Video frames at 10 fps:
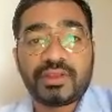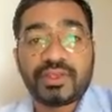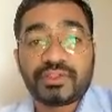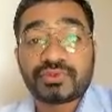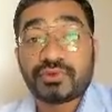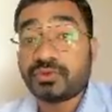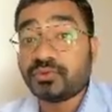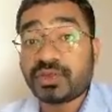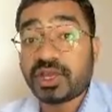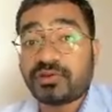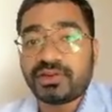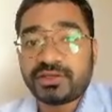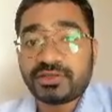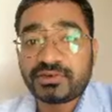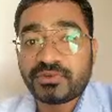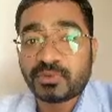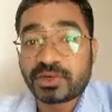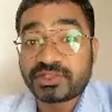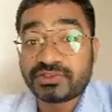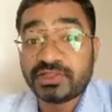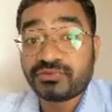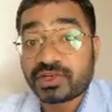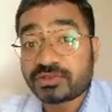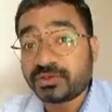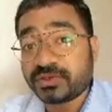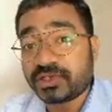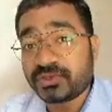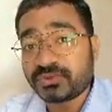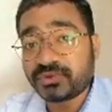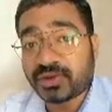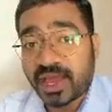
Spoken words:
So we have learned what is the difference between tool